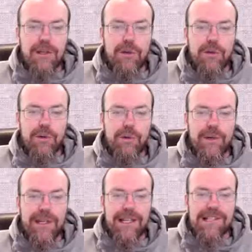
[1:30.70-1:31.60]
who
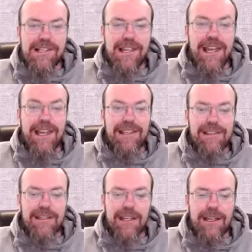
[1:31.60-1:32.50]
is the
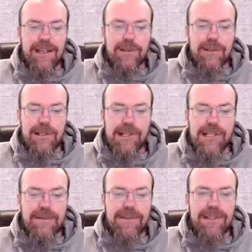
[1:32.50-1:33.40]
eighth king. The
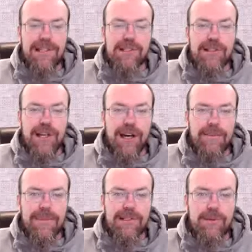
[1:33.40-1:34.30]
seventh is to
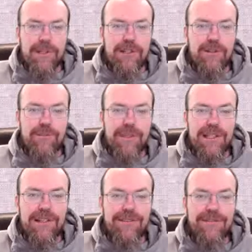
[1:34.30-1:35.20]
come. It's only going to be
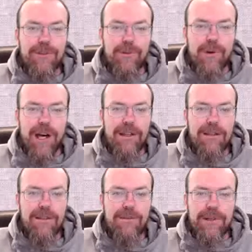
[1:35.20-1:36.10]
there for a while,
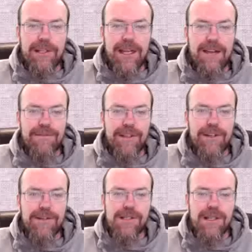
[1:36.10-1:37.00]
three and a half
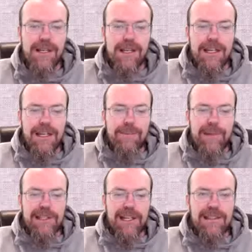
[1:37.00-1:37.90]
years.
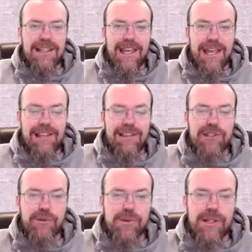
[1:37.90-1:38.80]
But then the eighth
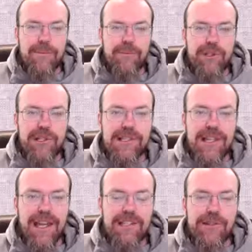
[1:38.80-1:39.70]
shows up, which is
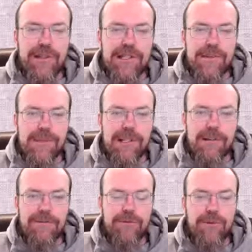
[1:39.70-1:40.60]
the Antichrist
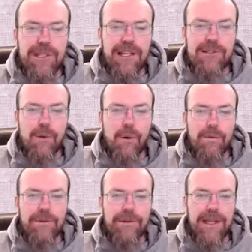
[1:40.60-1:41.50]
himself, who takes
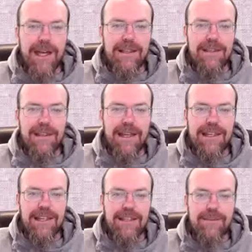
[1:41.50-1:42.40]
over that, that
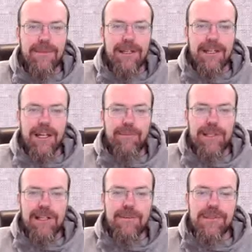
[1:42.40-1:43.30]
kingdom and
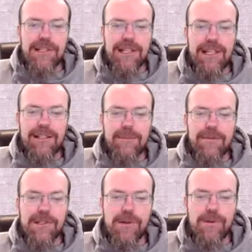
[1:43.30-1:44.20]
becomes a kingdom of
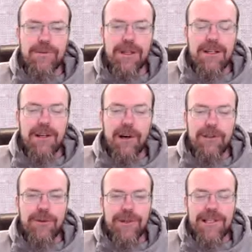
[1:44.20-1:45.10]
his own,
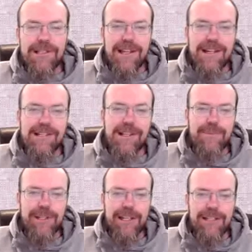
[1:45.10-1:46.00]
although he is not a
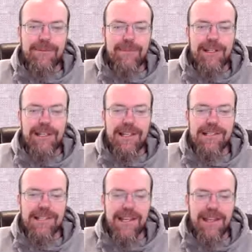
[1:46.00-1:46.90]
separate kingdom, but he is
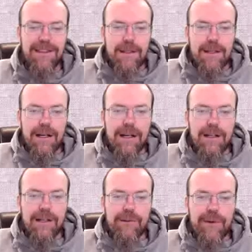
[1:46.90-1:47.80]
the eighth.
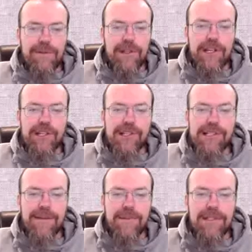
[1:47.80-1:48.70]
Uh, Revelation
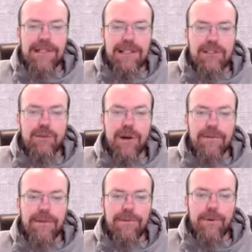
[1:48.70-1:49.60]
17, 12
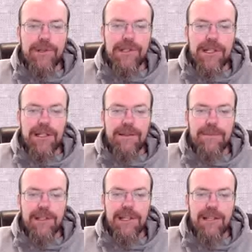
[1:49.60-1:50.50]
to 14.
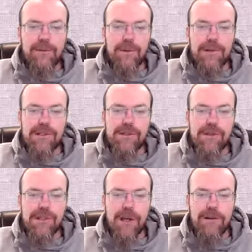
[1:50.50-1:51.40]
The ten horns you
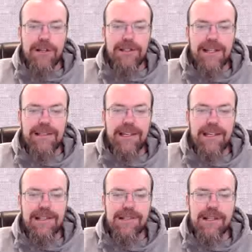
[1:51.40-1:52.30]
saw are ten
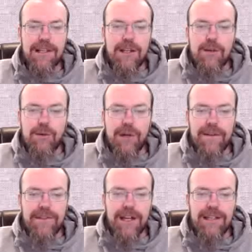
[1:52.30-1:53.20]
kings who
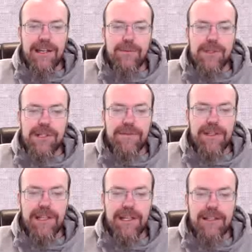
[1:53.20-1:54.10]
have not yet received the
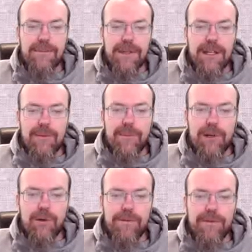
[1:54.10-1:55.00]
kingdom, but
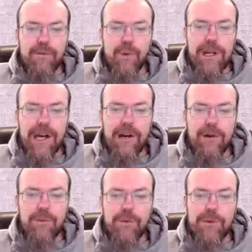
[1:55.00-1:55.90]
who for one
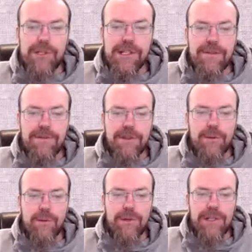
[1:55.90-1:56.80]
hour will receive
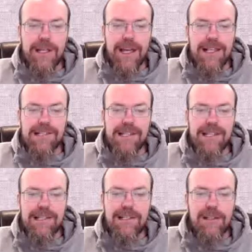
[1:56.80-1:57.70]
authority as
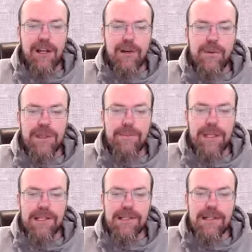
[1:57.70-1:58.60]
kings along with the
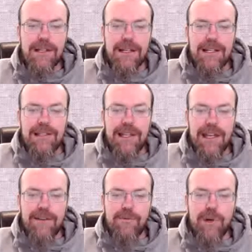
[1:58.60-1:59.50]
beast. They
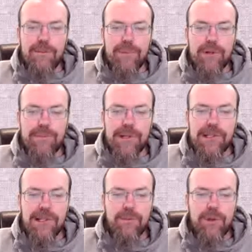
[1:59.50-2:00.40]
have one purpose
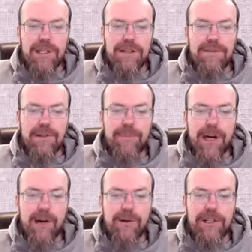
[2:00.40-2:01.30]
and will give their
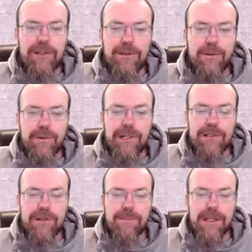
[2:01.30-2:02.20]
power and authority
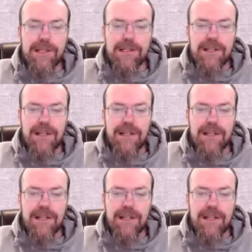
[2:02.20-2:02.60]
to the beast.